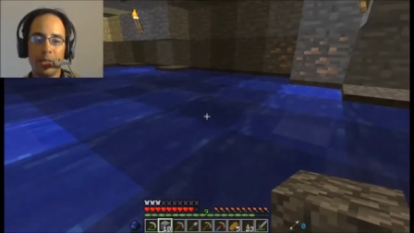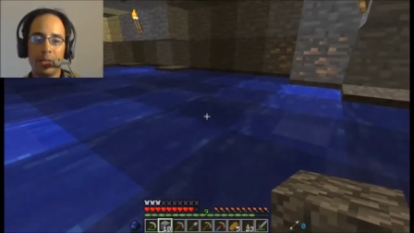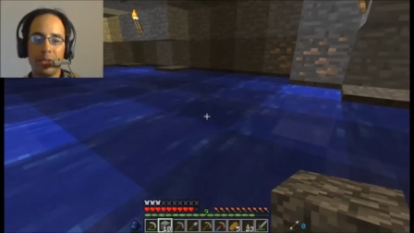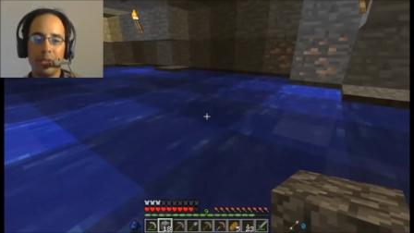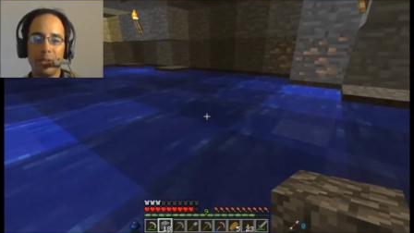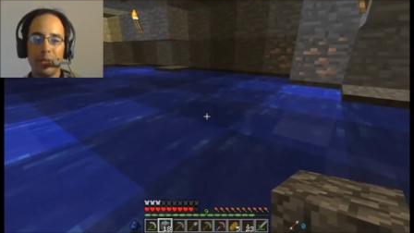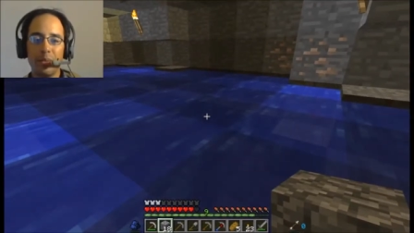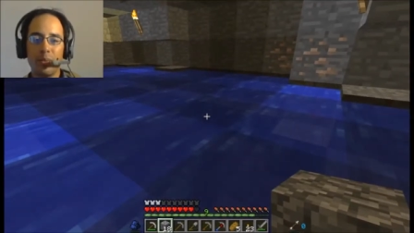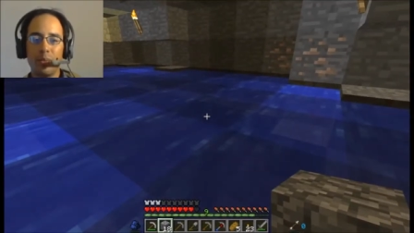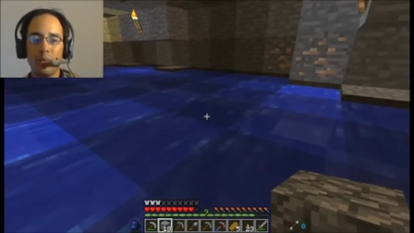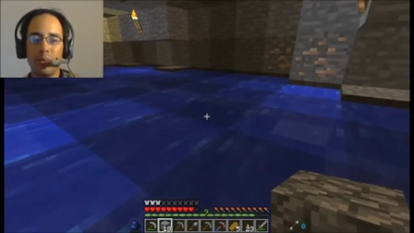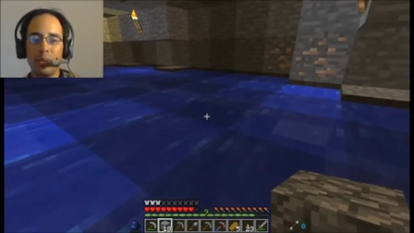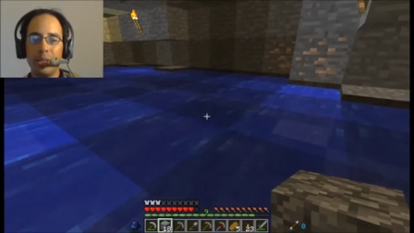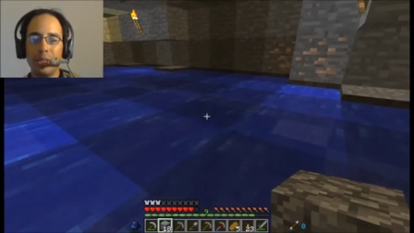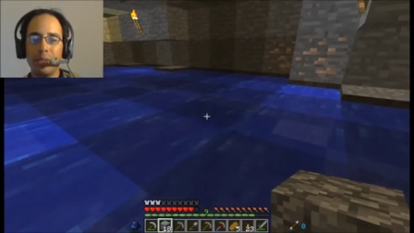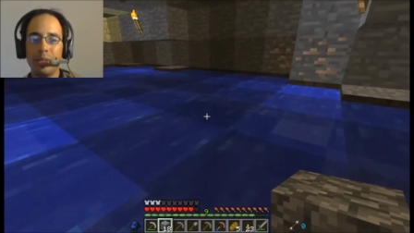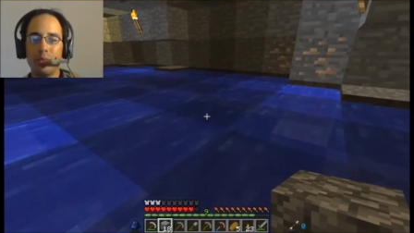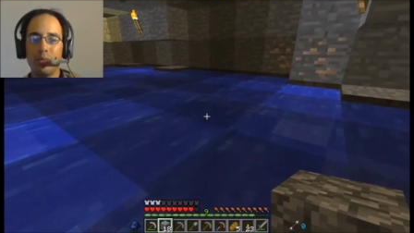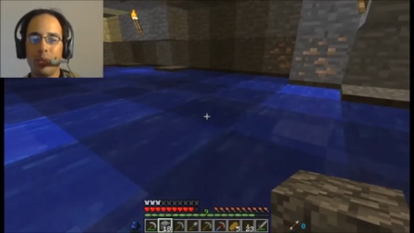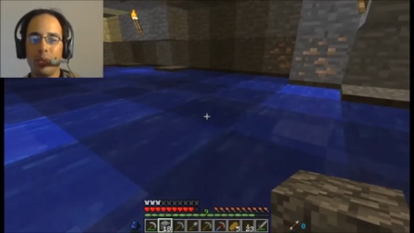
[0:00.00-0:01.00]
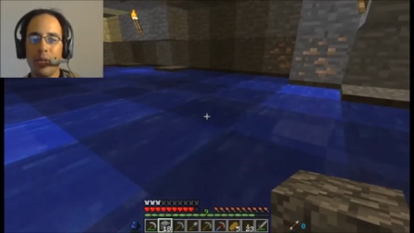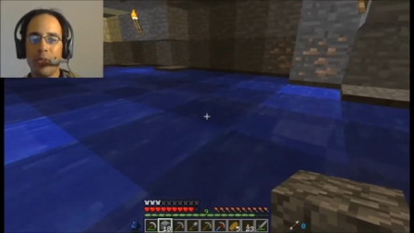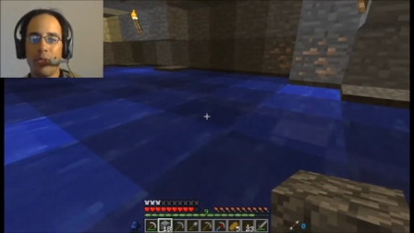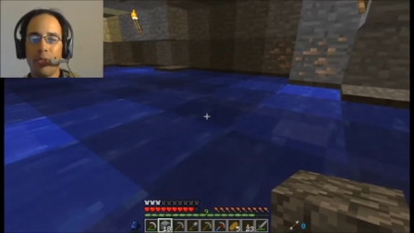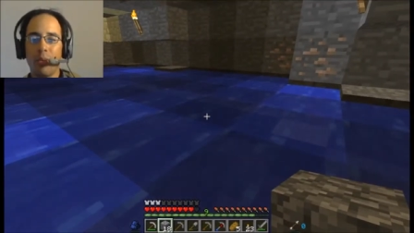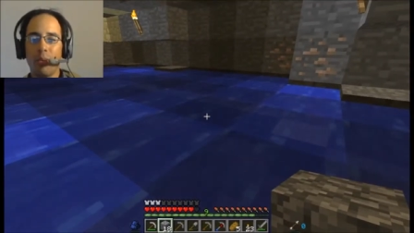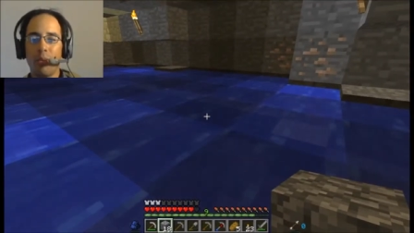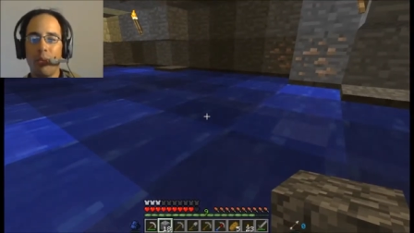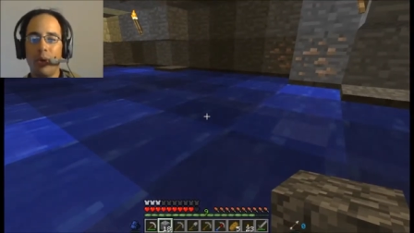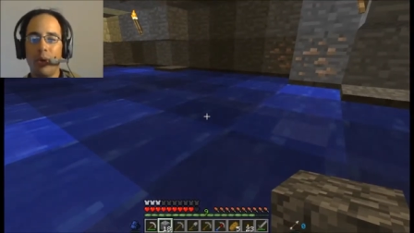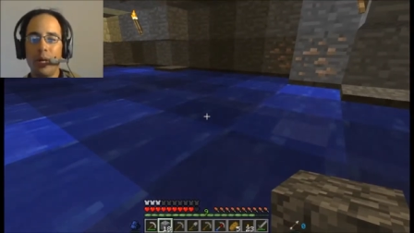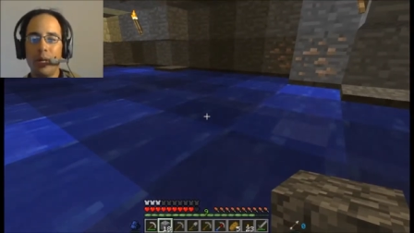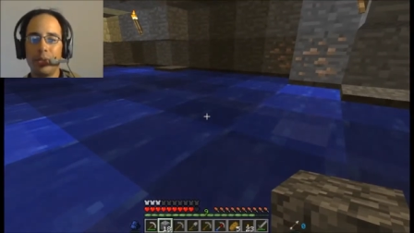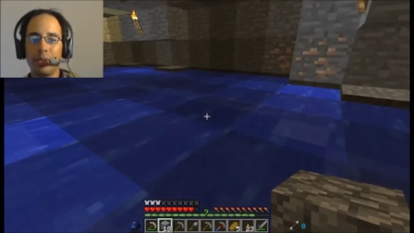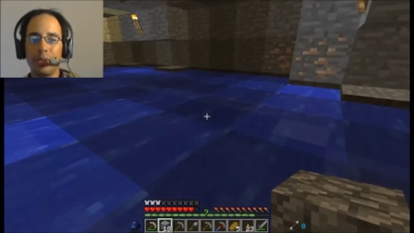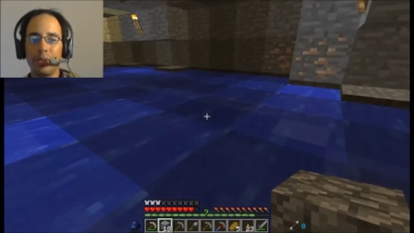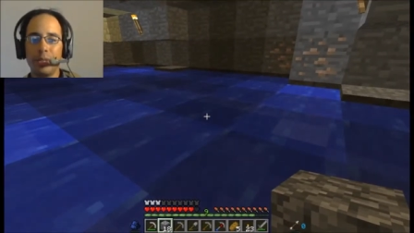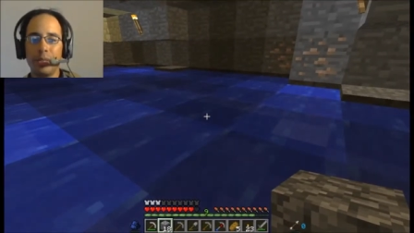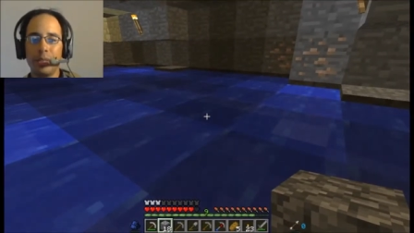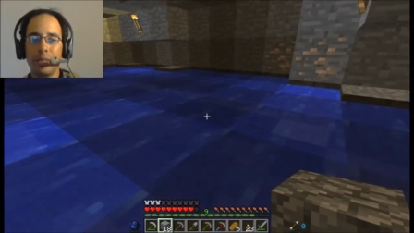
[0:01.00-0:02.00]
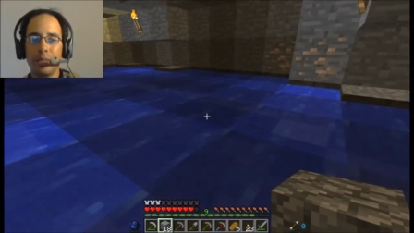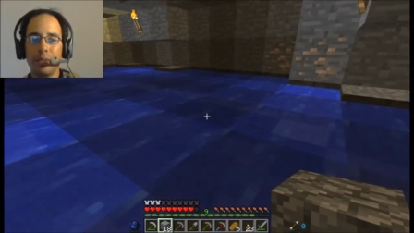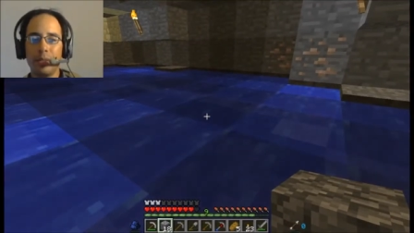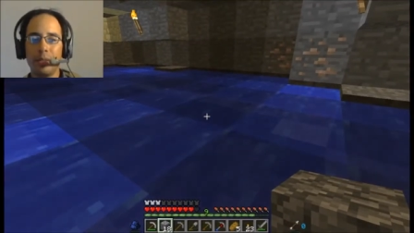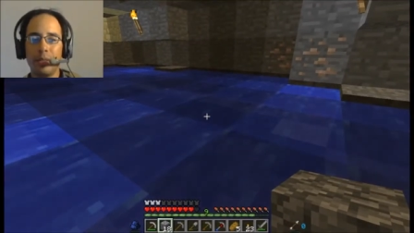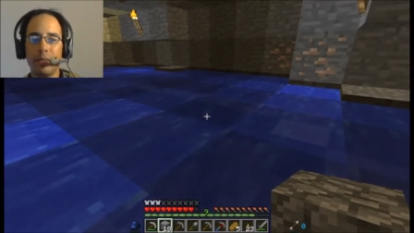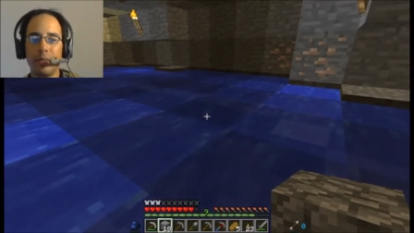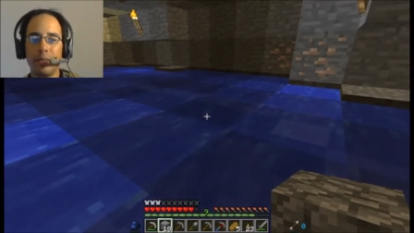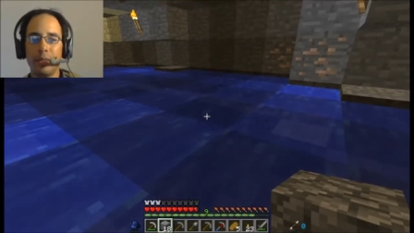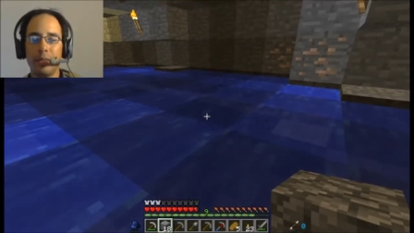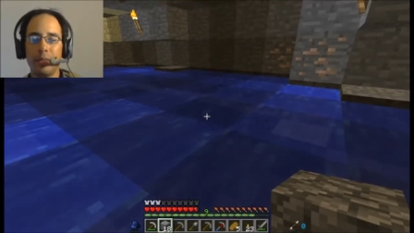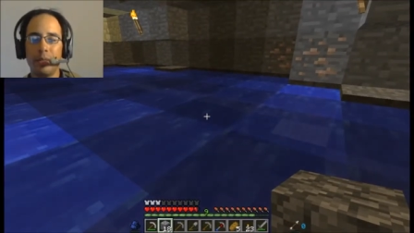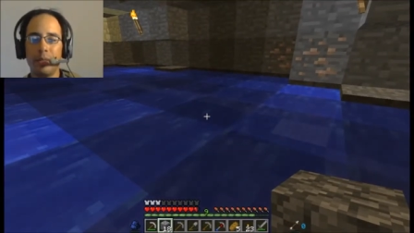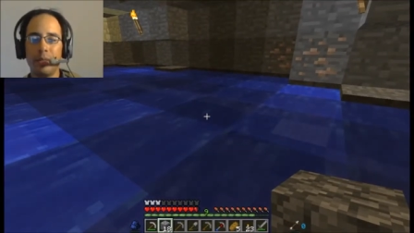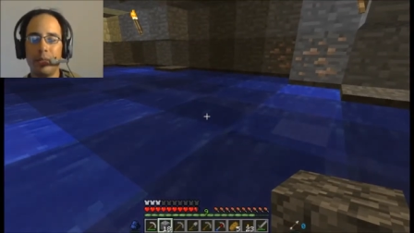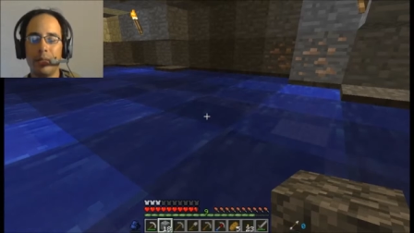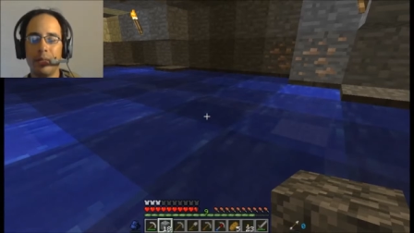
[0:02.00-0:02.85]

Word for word: Well, I don't really want the water here.